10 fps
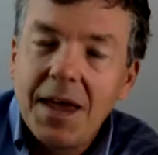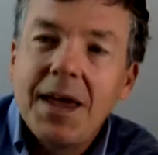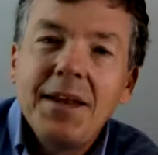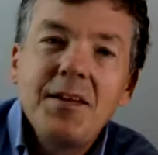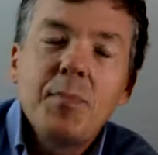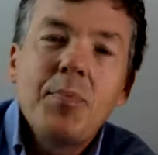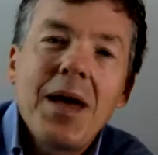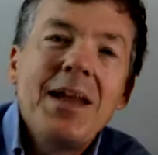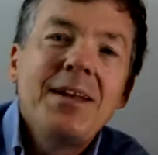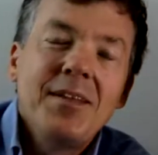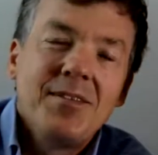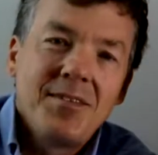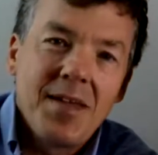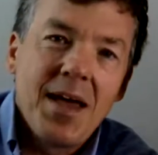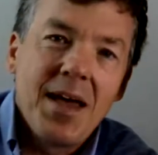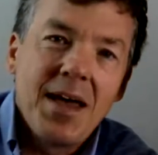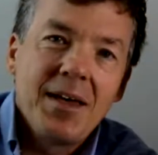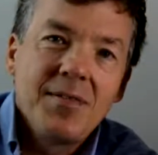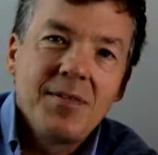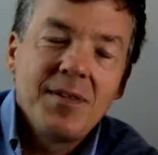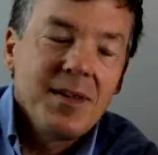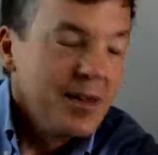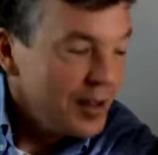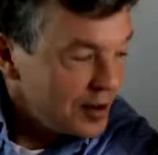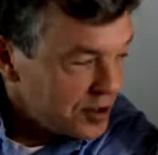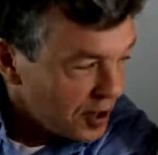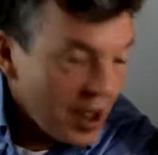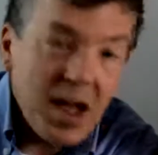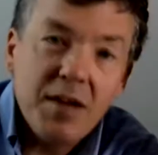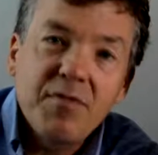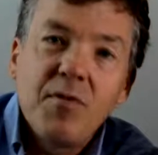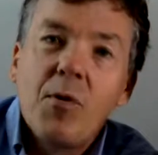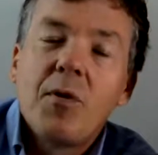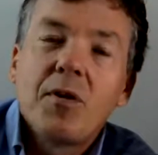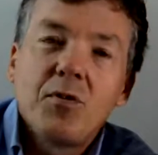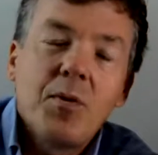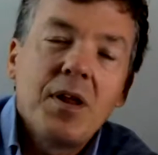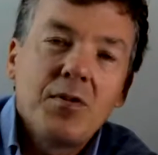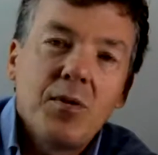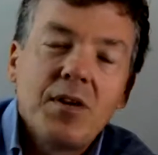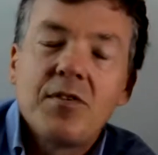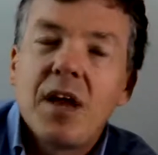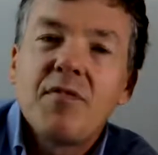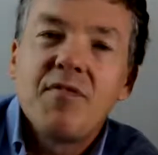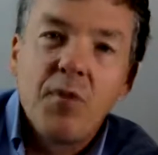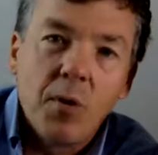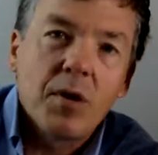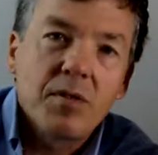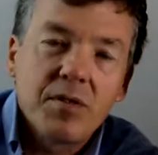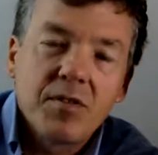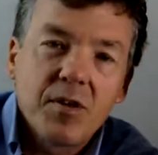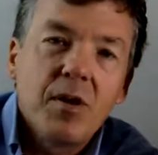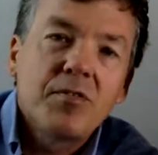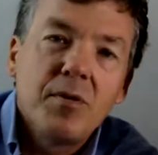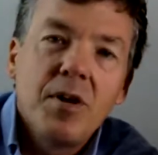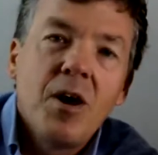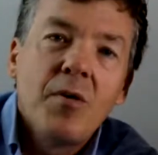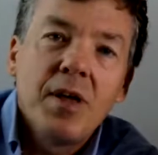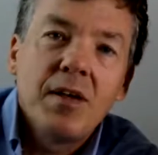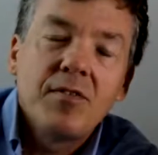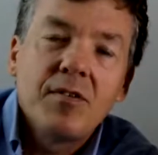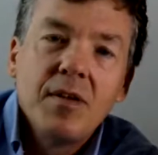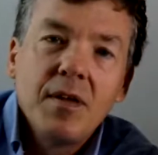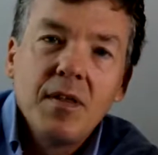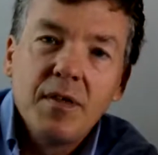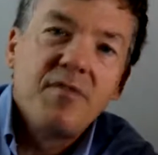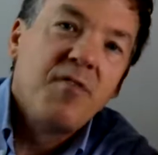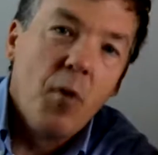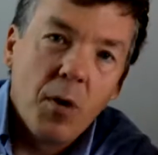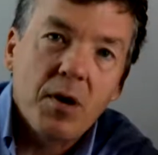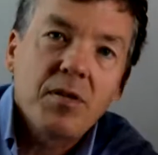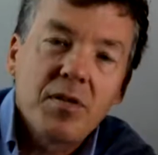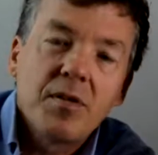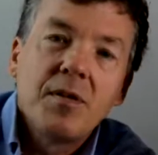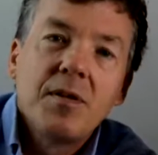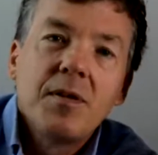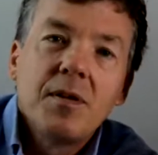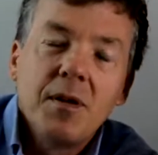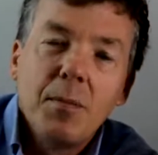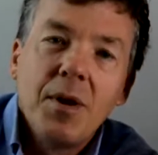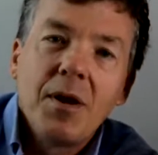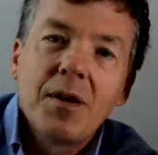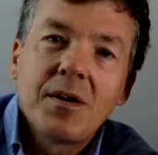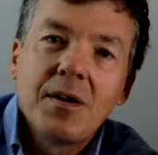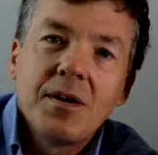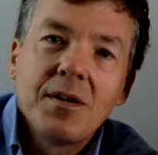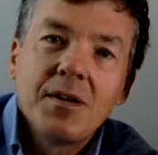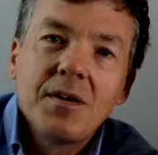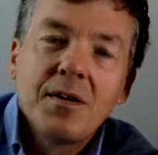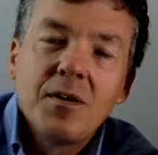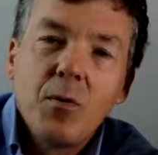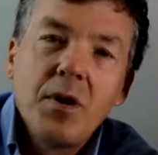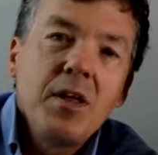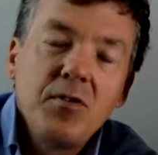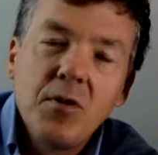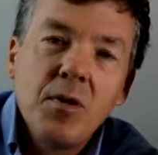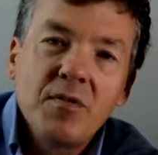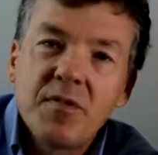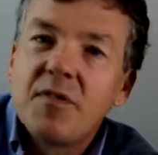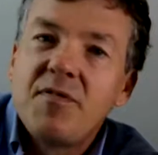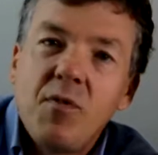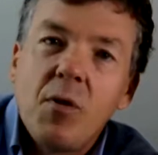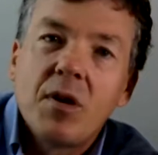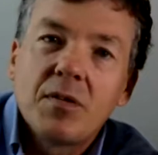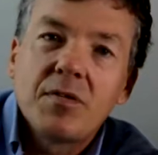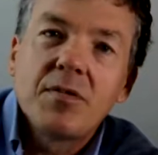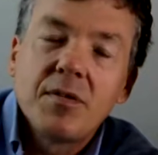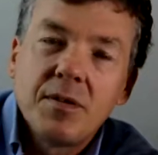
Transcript: Independence Day, July 4, 2020, July 4th. It's also known as the 4th in America. What are you doing for the 4th?